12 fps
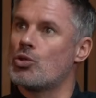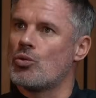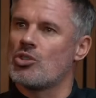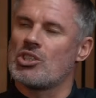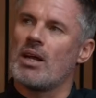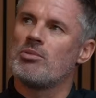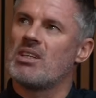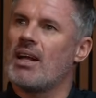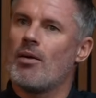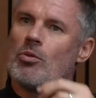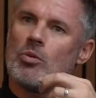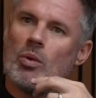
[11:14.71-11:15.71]
going to say. I was thinking, I
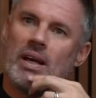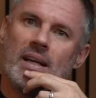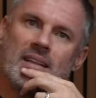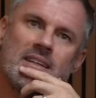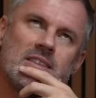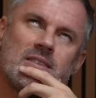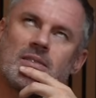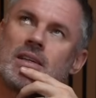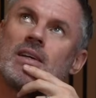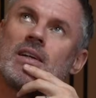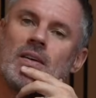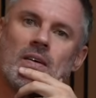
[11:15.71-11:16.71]
want to word this. And I'm
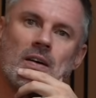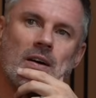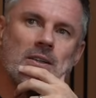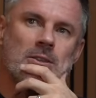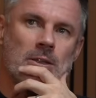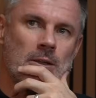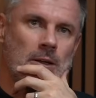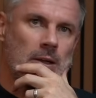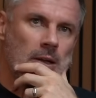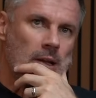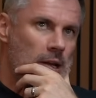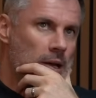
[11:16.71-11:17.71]
thinking, oh God.
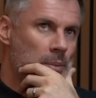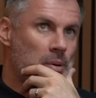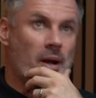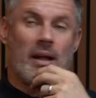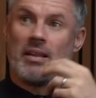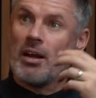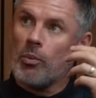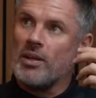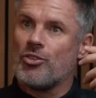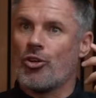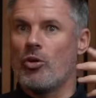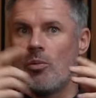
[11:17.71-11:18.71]
And then I
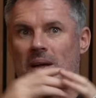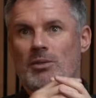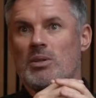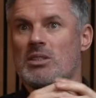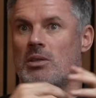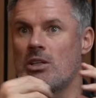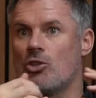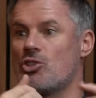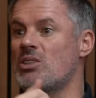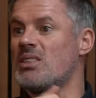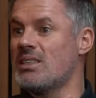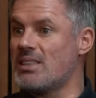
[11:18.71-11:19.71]
went through it. He got
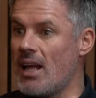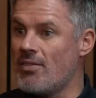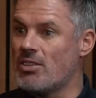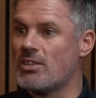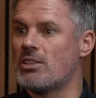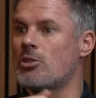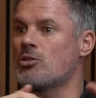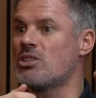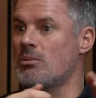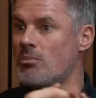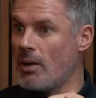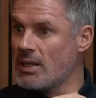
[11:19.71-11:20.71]
something against Everton. He got
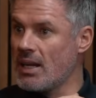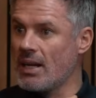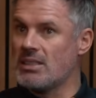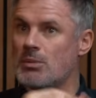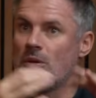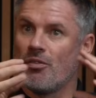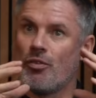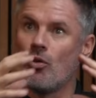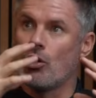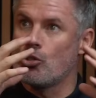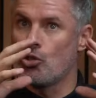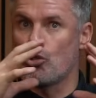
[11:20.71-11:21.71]
Man United before.
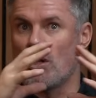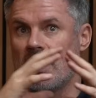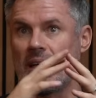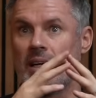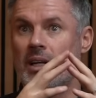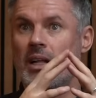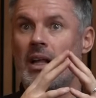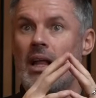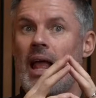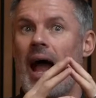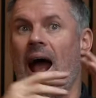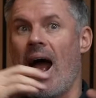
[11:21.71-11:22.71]
It's just like,
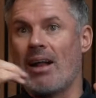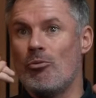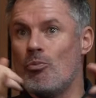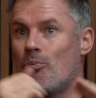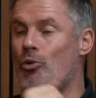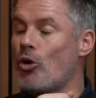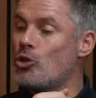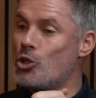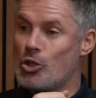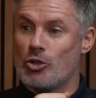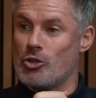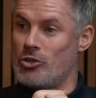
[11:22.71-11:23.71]
and Rodgers
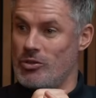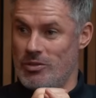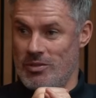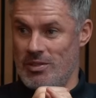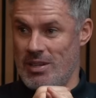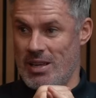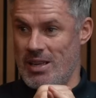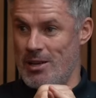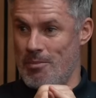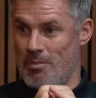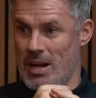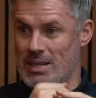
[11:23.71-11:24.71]
had.
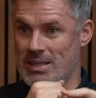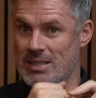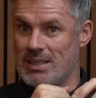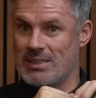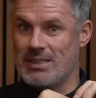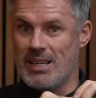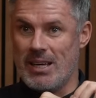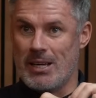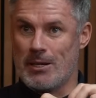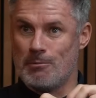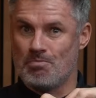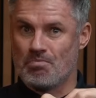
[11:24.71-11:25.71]
Brendan
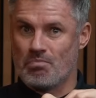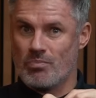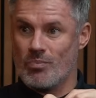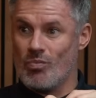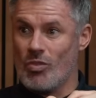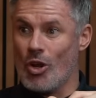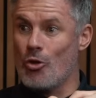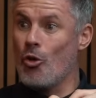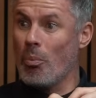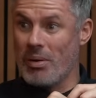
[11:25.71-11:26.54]
had not